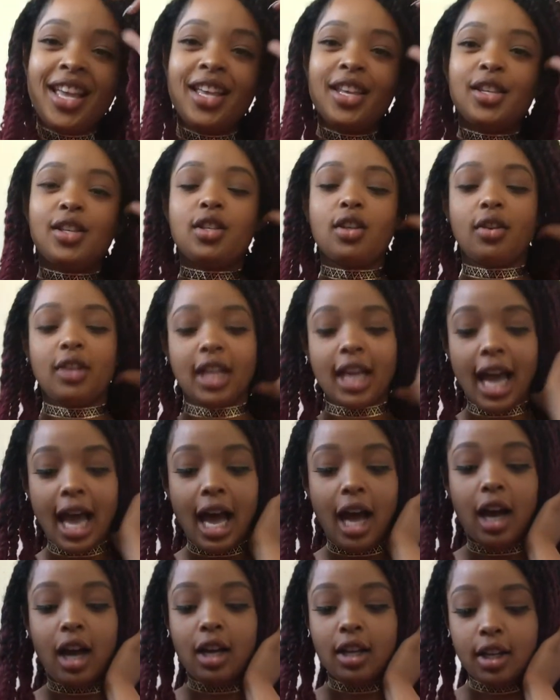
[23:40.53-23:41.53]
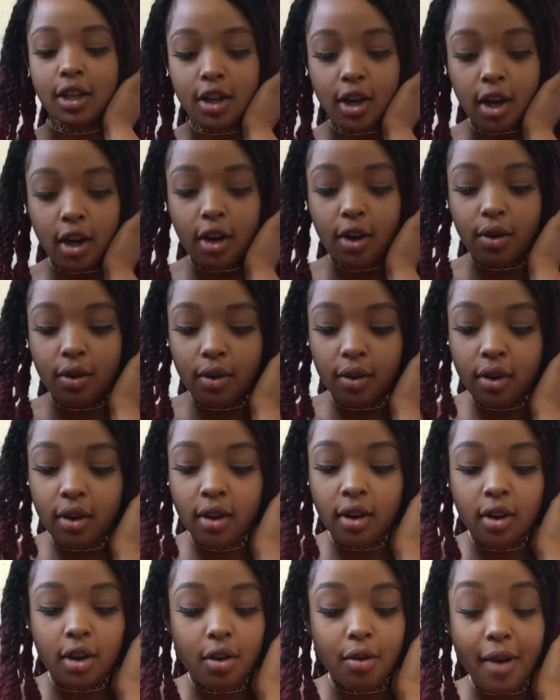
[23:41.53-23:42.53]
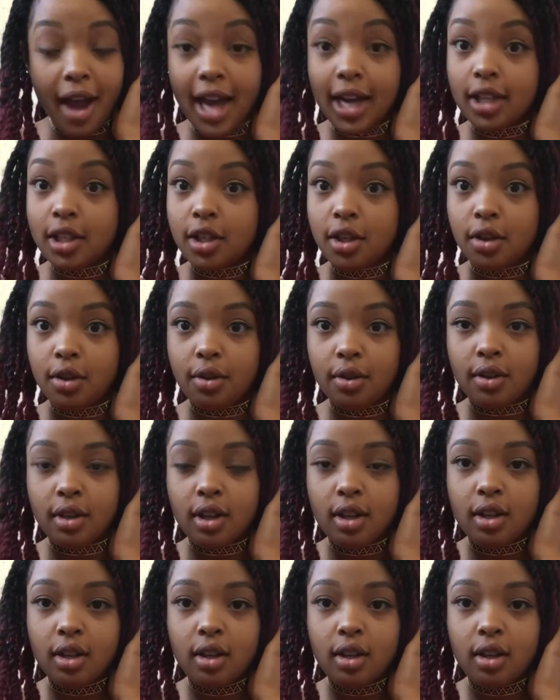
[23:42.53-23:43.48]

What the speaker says: So yeah, you know, gratitude,